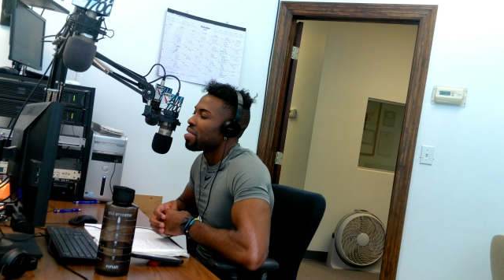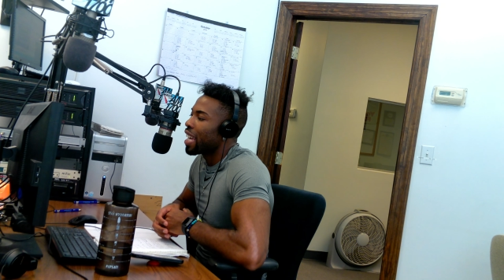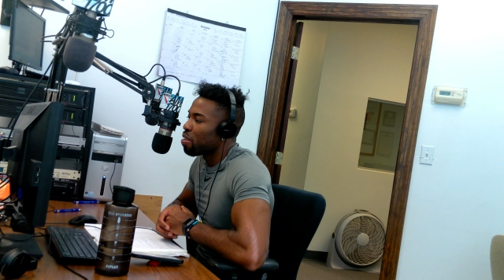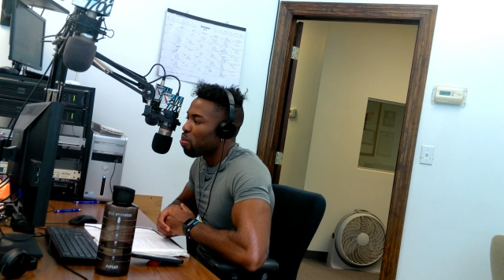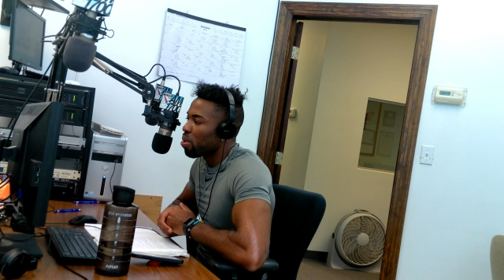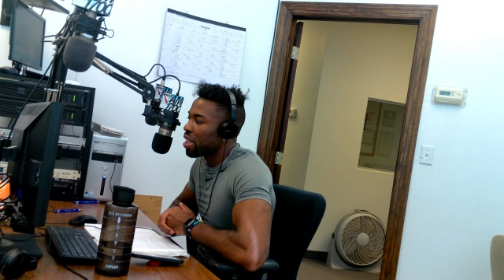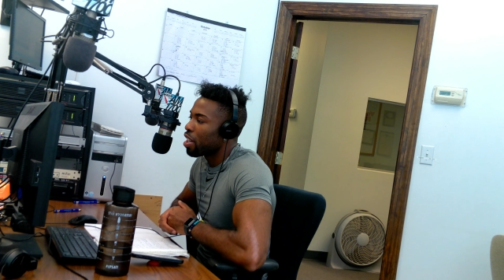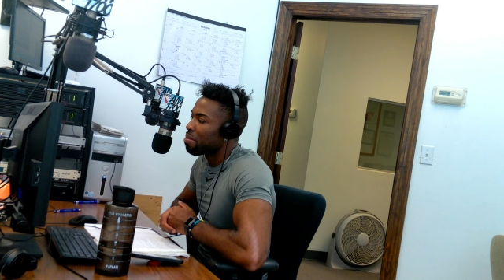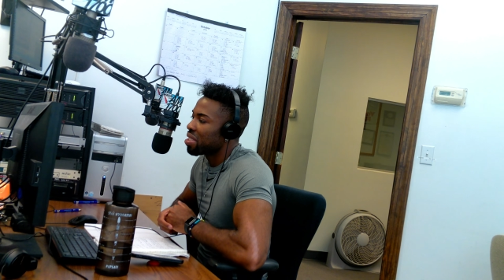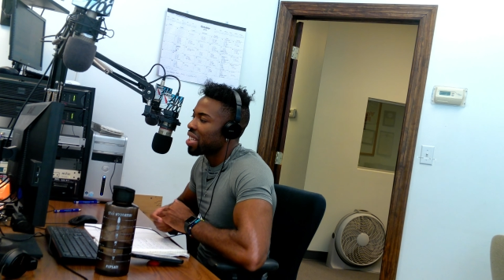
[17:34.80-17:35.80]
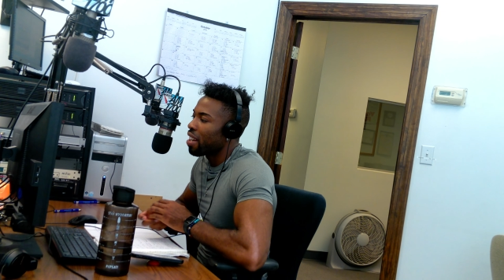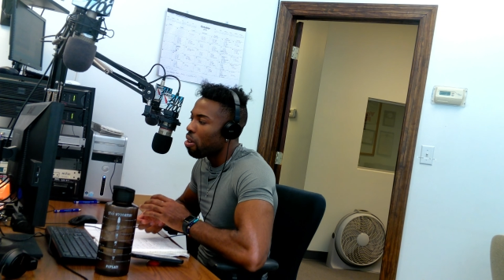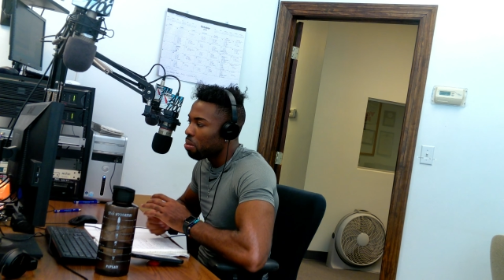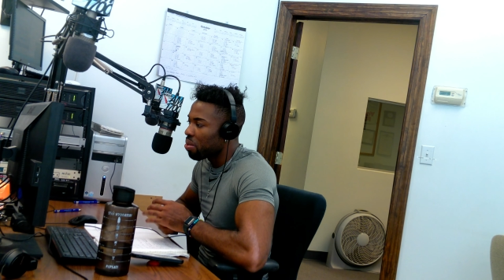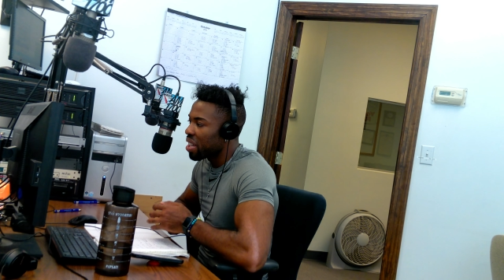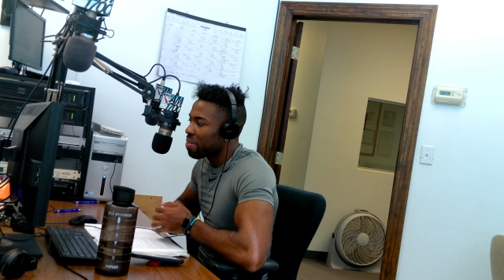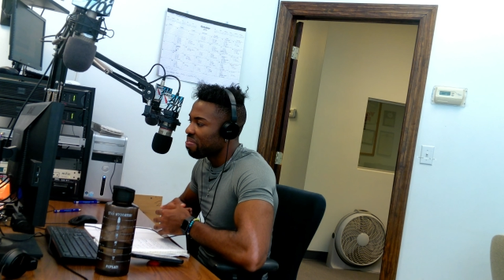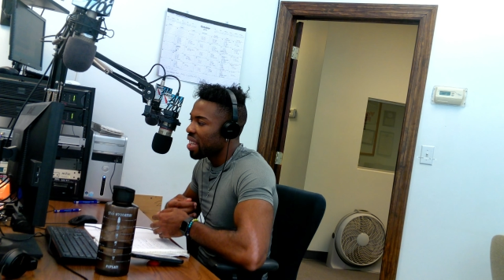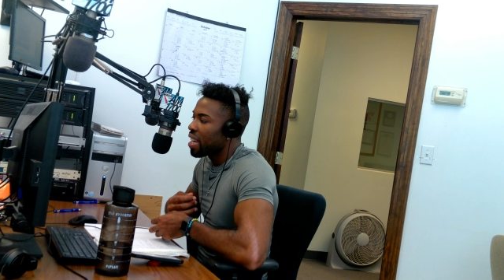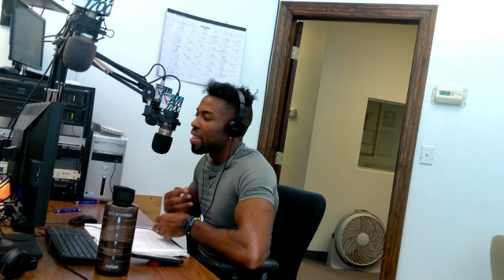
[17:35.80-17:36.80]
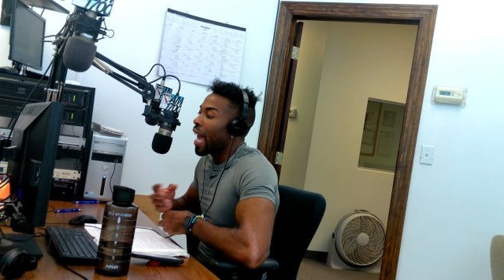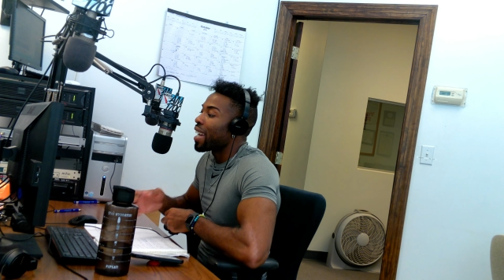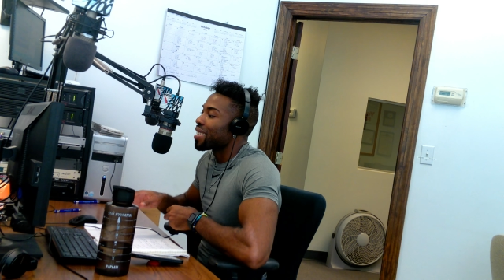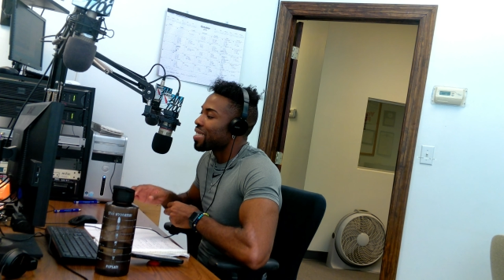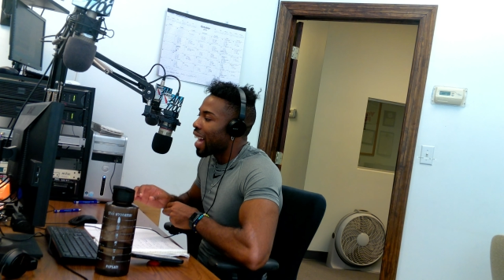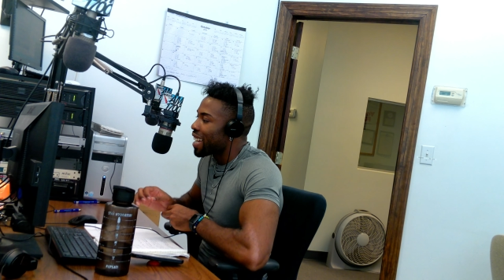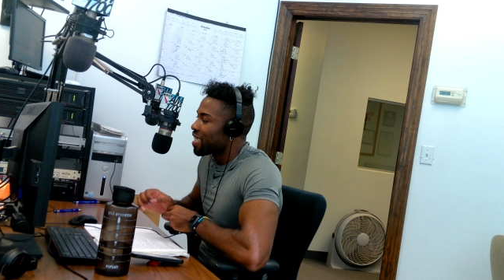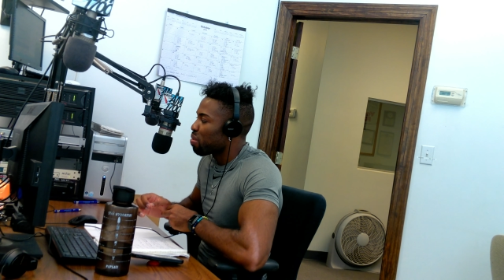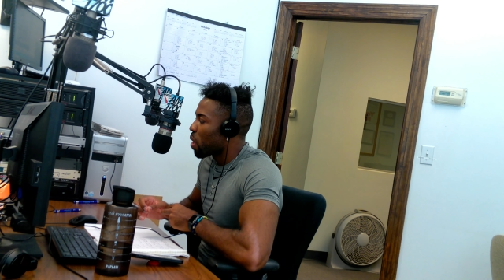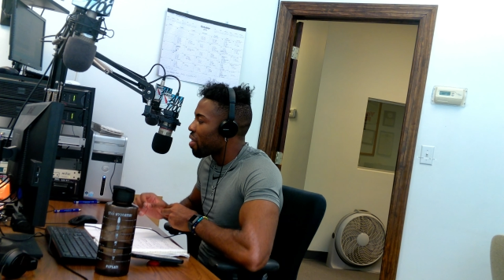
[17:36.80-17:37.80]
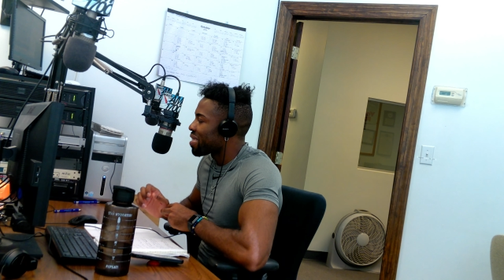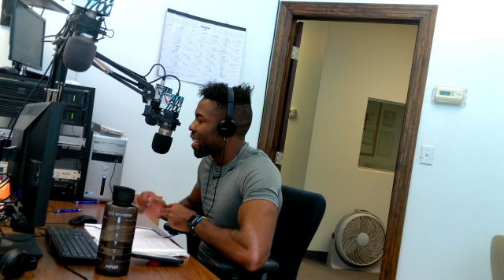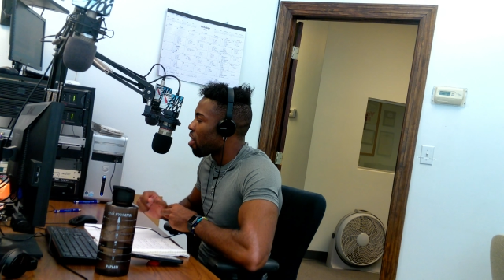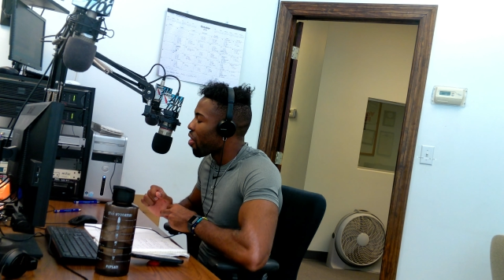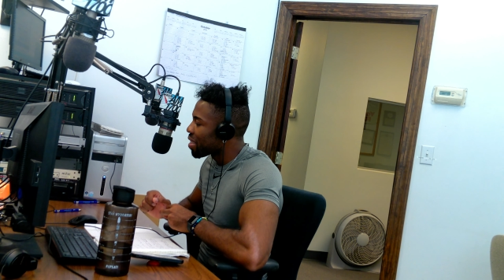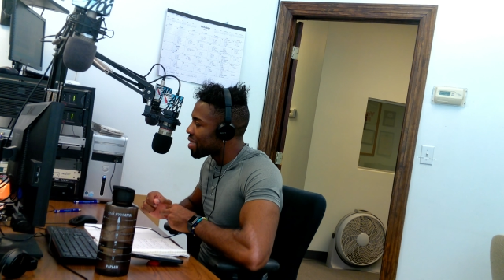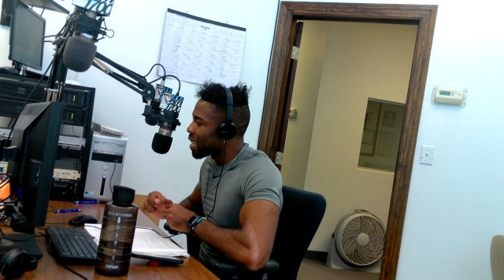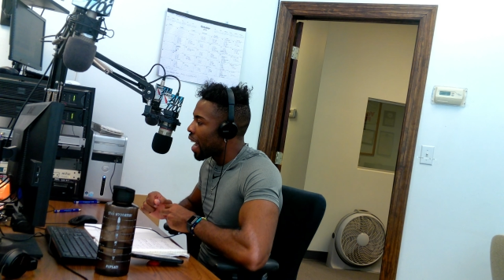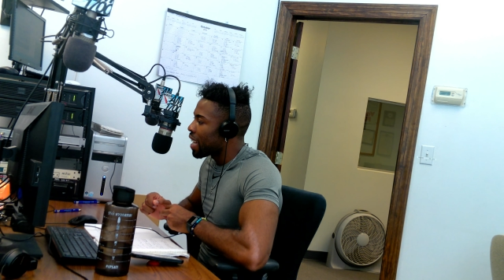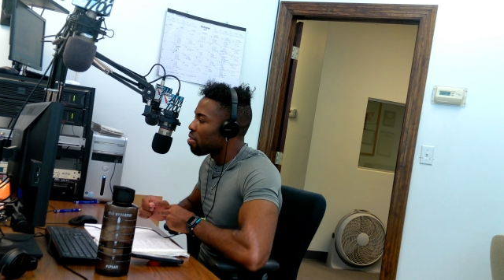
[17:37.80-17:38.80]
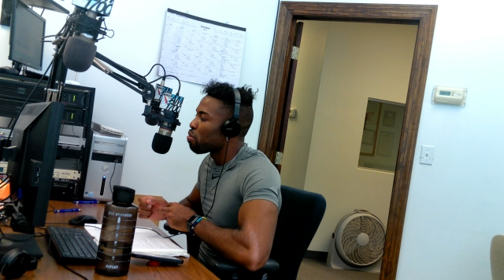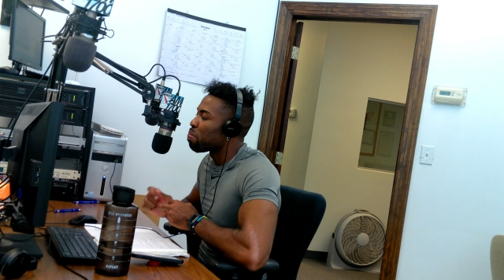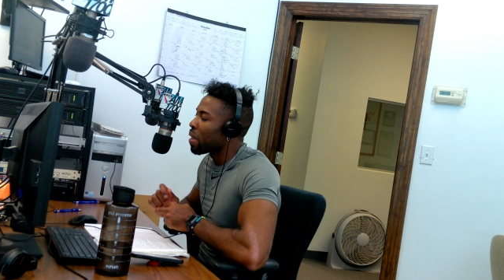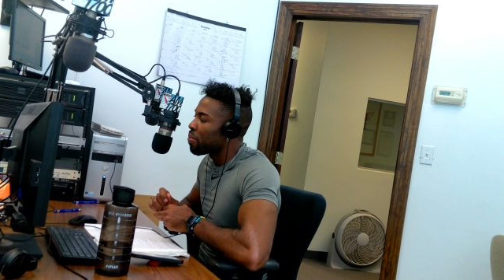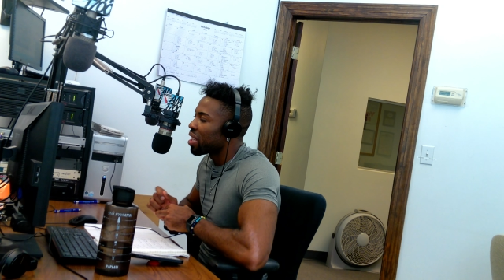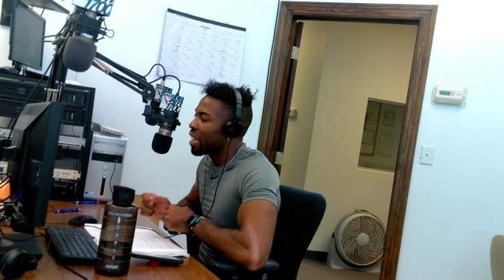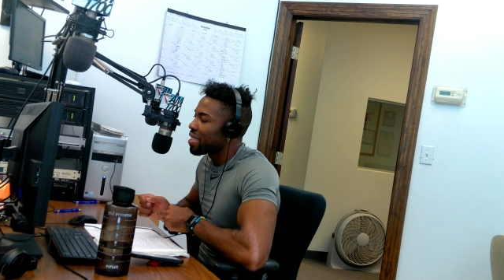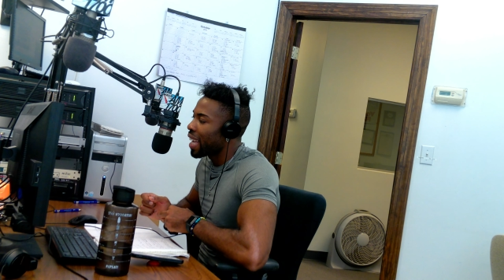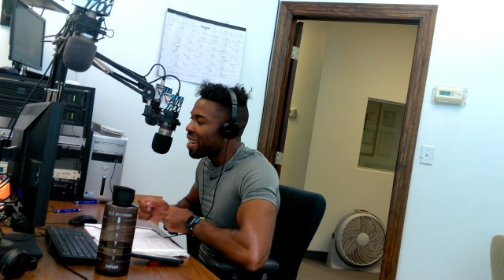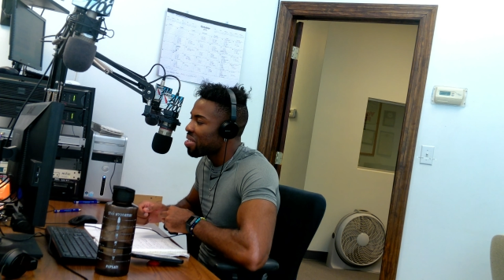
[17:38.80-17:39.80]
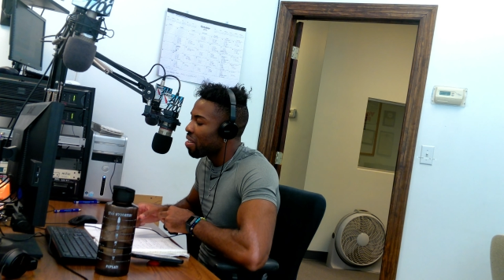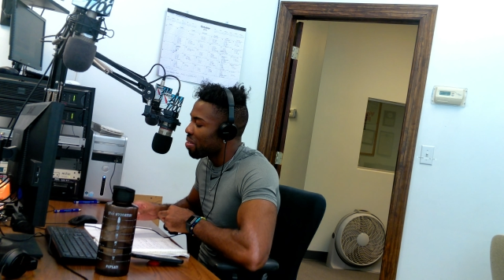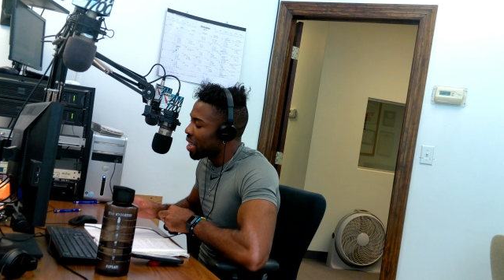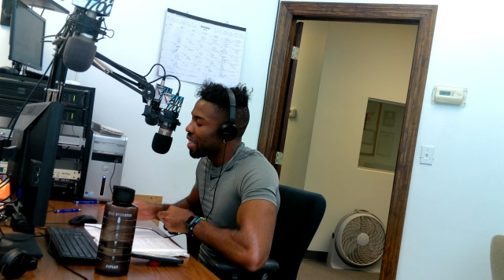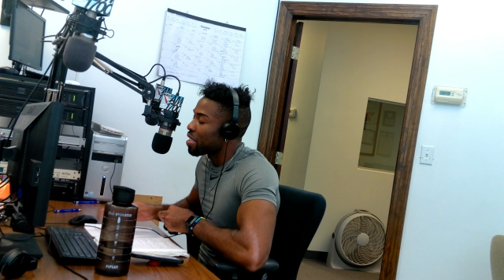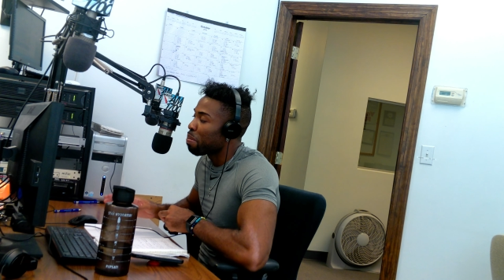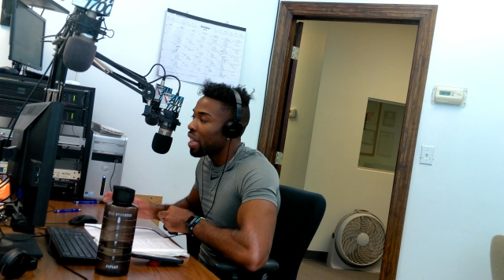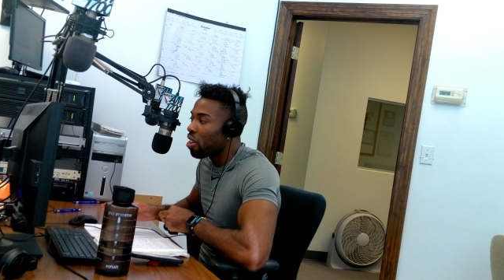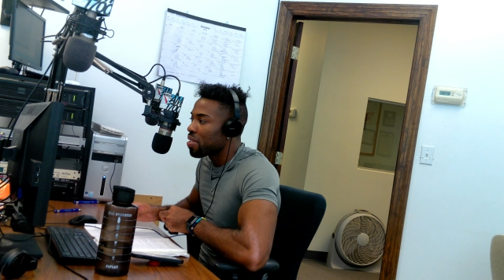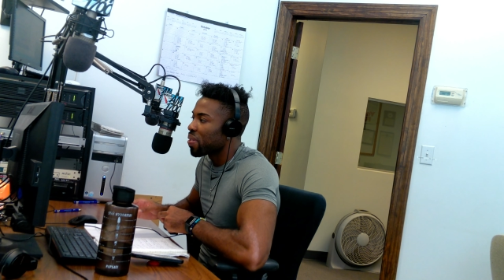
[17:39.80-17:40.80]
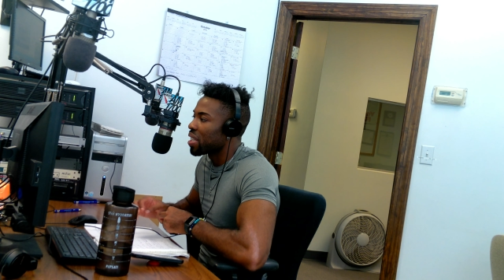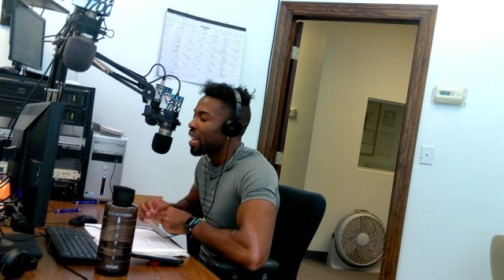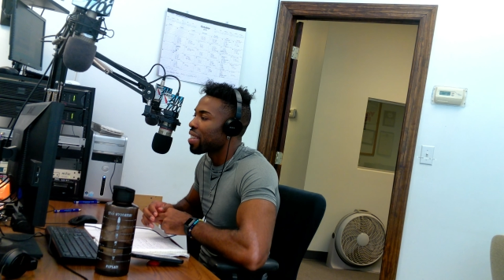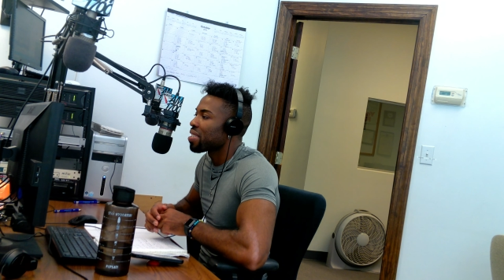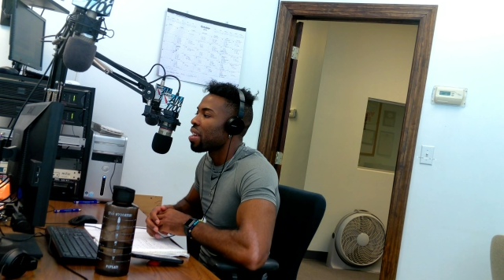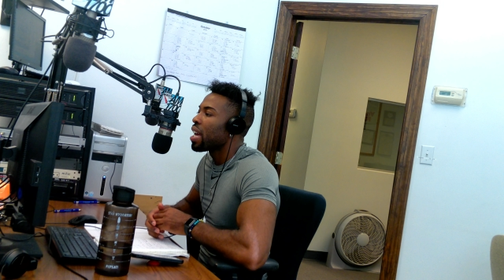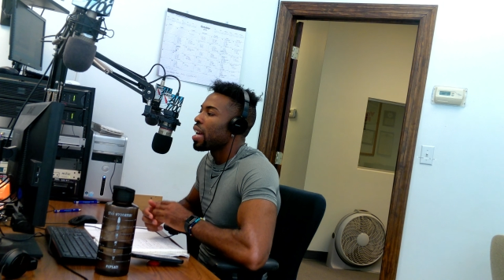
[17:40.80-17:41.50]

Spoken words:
Jaden Williams, Chet Holmgren. They added size as well. Isaiah Hartenstein, who played for the Knicks last year, which I think is a big loss for the Knicks.